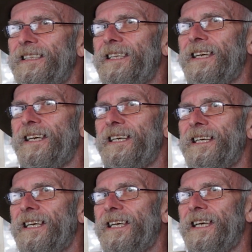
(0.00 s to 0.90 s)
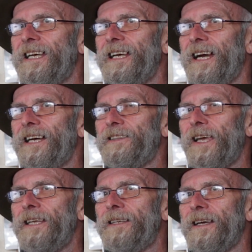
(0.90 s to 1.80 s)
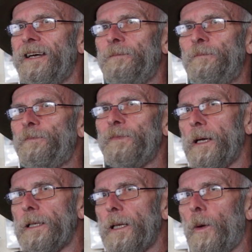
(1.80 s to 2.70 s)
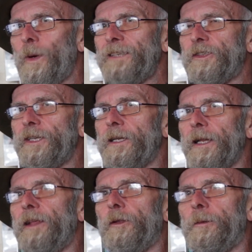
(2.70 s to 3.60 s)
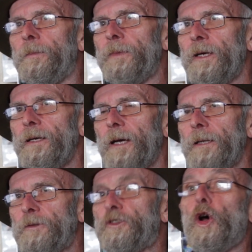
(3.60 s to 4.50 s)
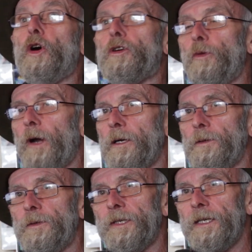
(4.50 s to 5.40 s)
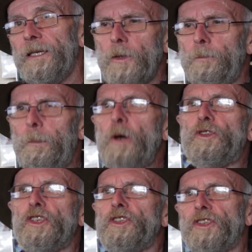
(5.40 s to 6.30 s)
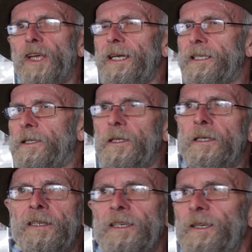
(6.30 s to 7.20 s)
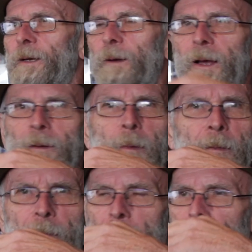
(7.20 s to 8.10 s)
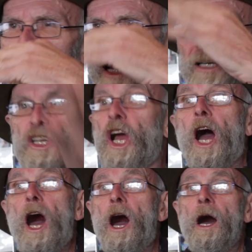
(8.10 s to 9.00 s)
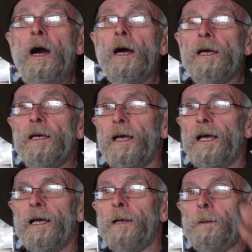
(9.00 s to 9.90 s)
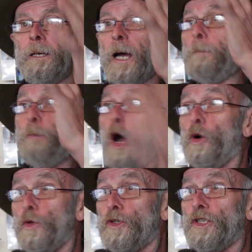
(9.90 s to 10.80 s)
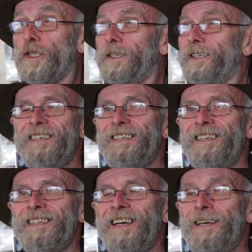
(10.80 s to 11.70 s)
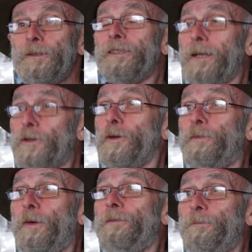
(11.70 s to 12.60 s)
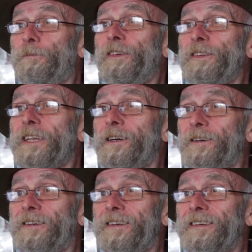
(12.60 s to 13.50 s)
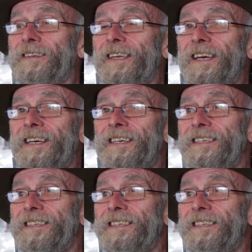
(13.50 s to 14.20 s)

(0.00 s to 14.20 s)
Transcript: Yeah. And then went in Lytham and Dock Road. A motorcycle, a car, a boat. It was a good video. Yeah.